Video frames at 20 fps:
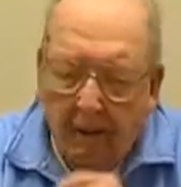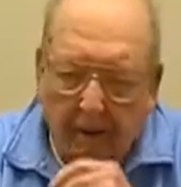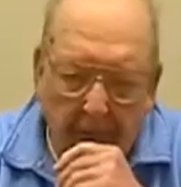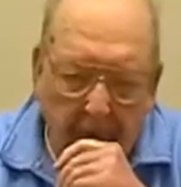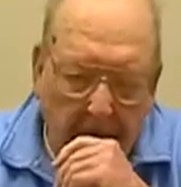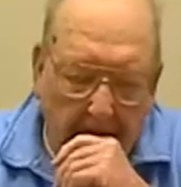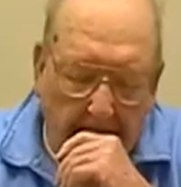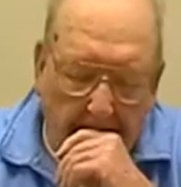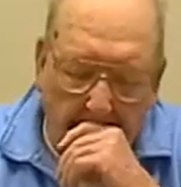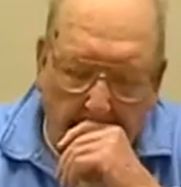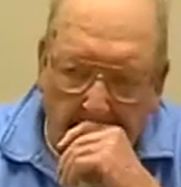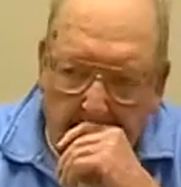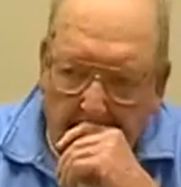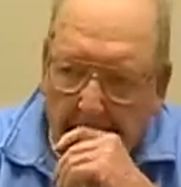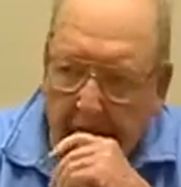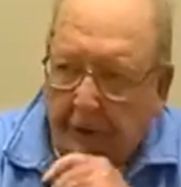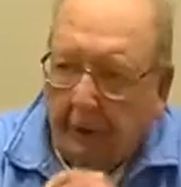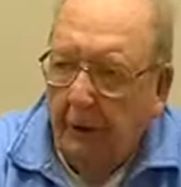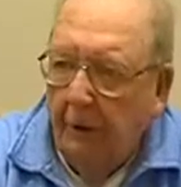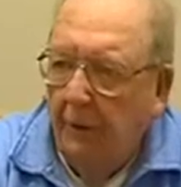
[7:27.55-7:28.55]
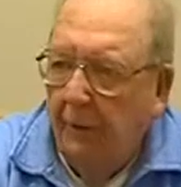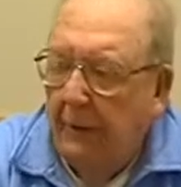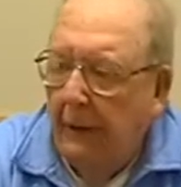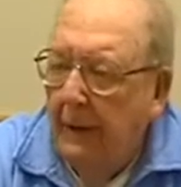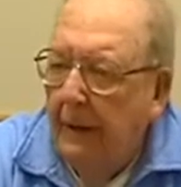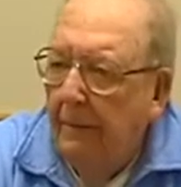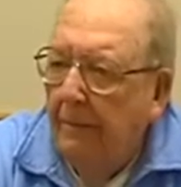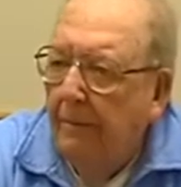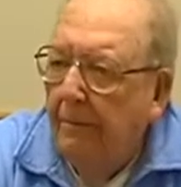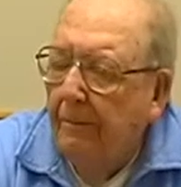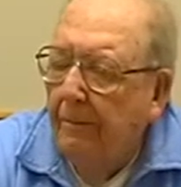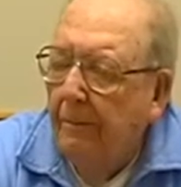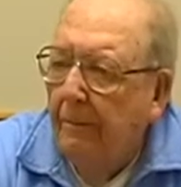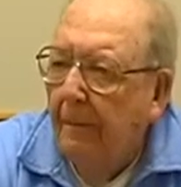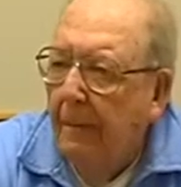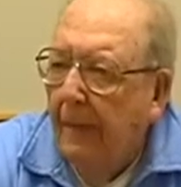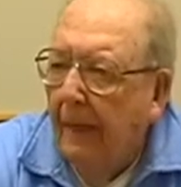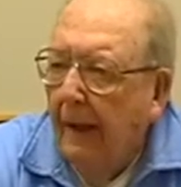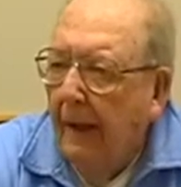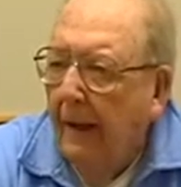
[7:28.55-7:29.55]
Excuse uh, me. You, you
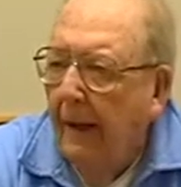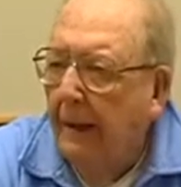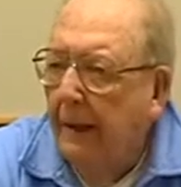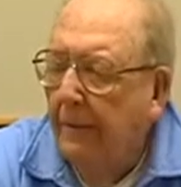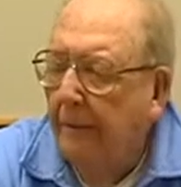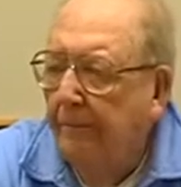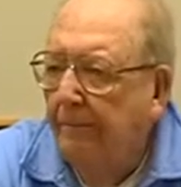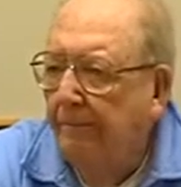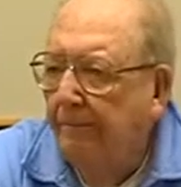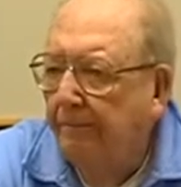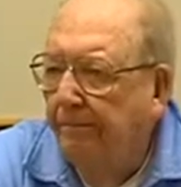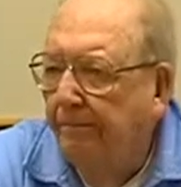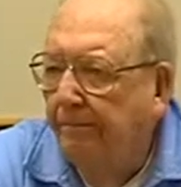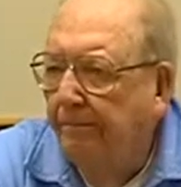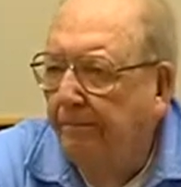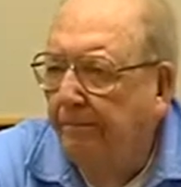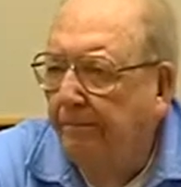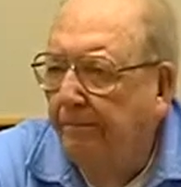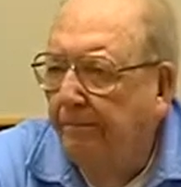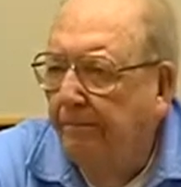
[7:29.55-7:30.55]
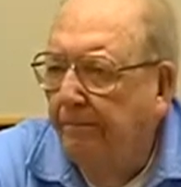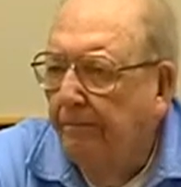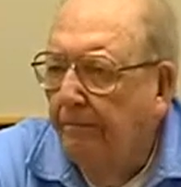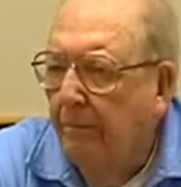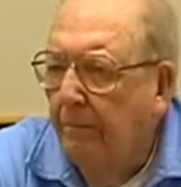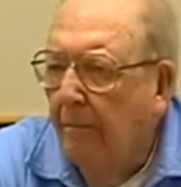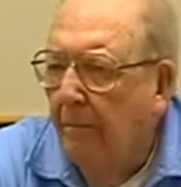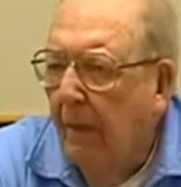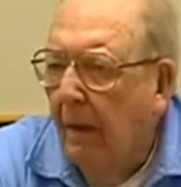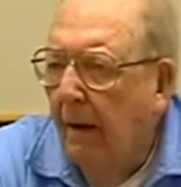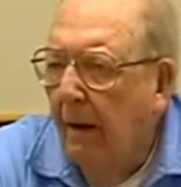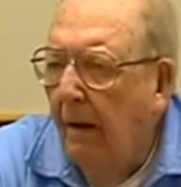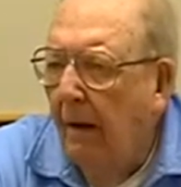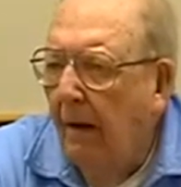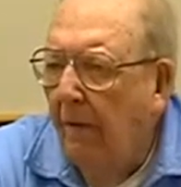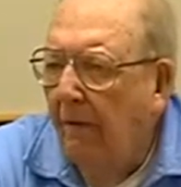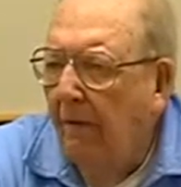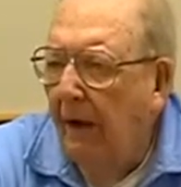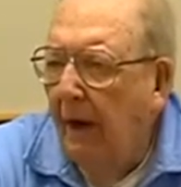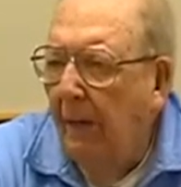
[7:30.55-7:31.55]
served on the U S S
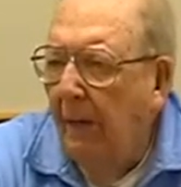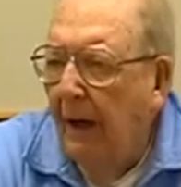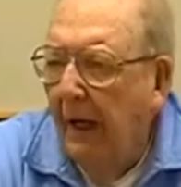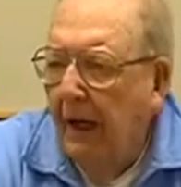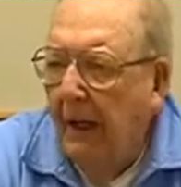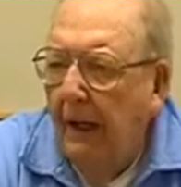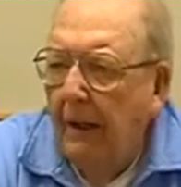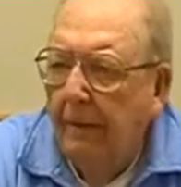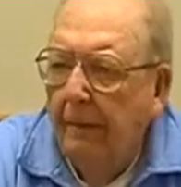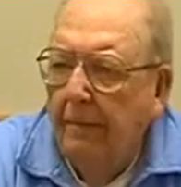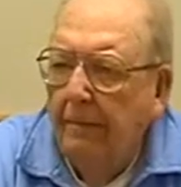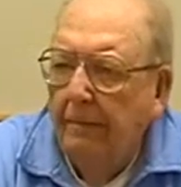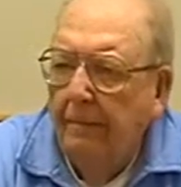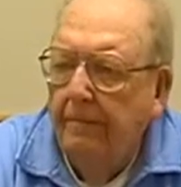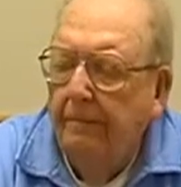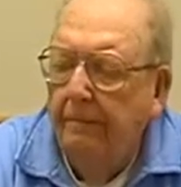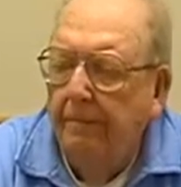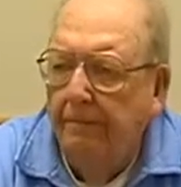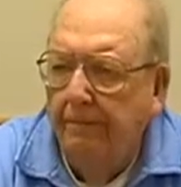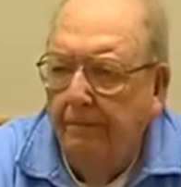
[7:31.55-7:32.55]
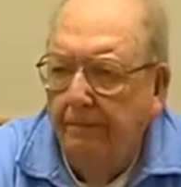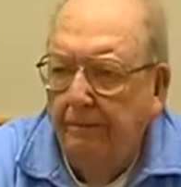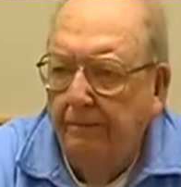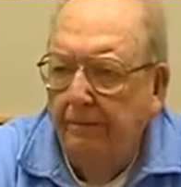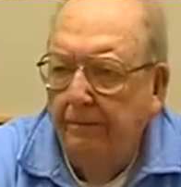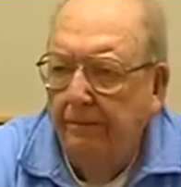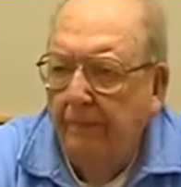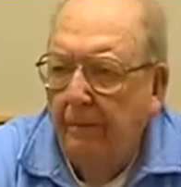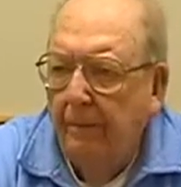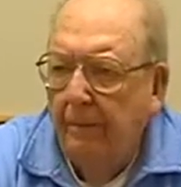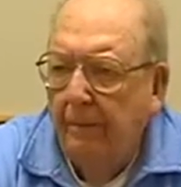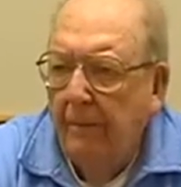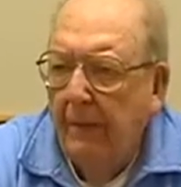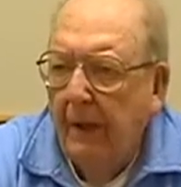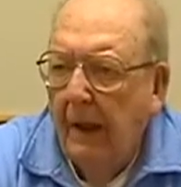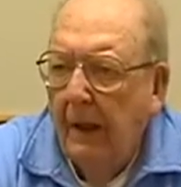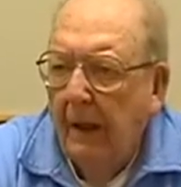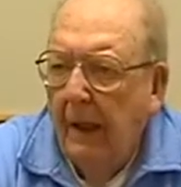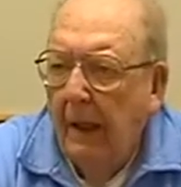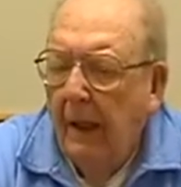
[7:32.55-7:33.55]
Fleming. Fleming. Mm-hmm. What kind of
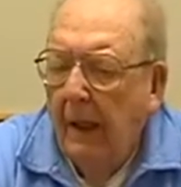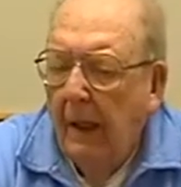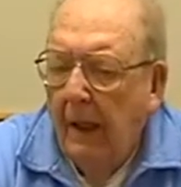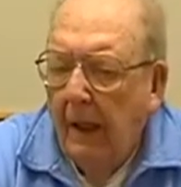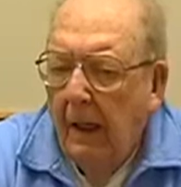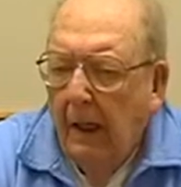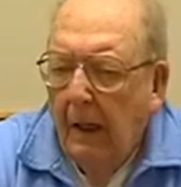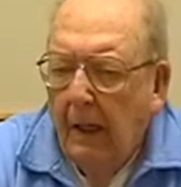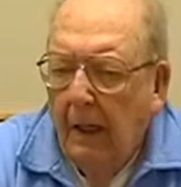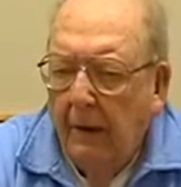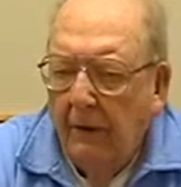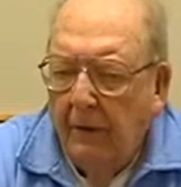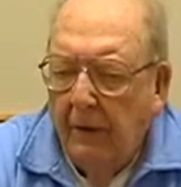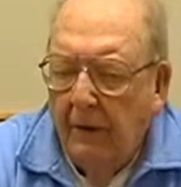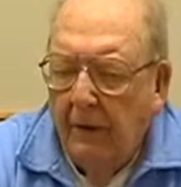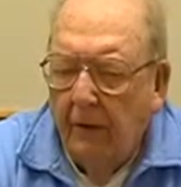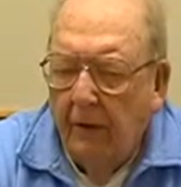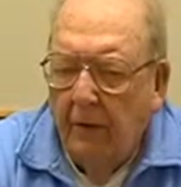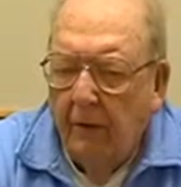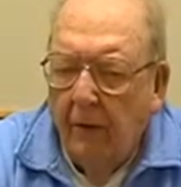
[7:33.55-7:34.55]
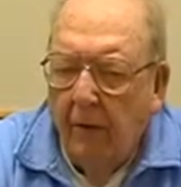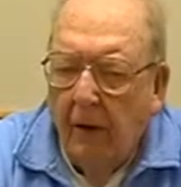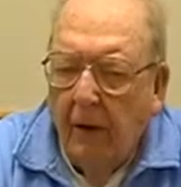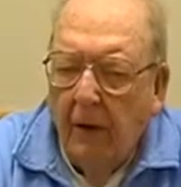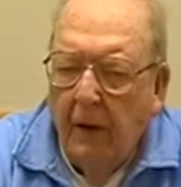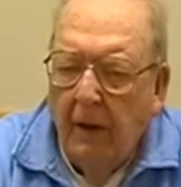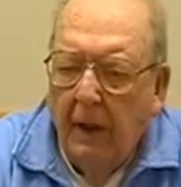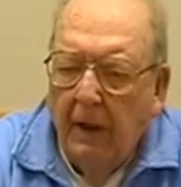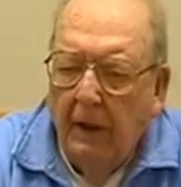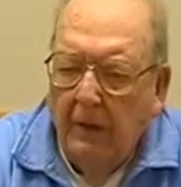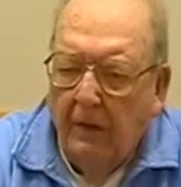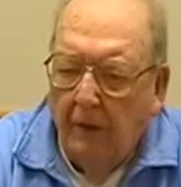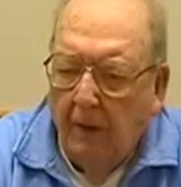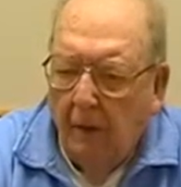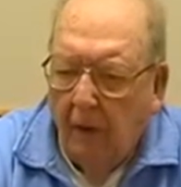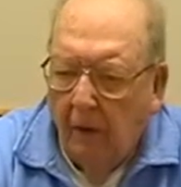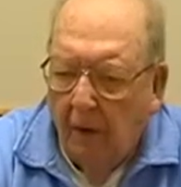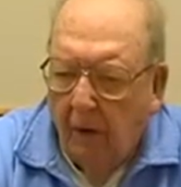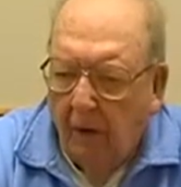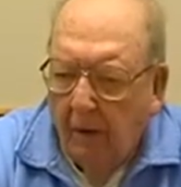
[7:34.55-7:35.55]
ship was that? That's a destroyer
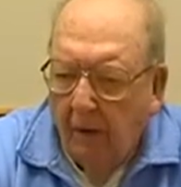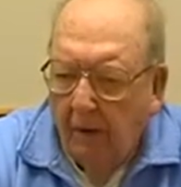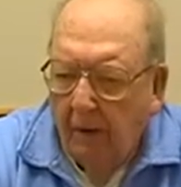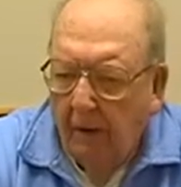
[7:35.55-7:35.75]
escort.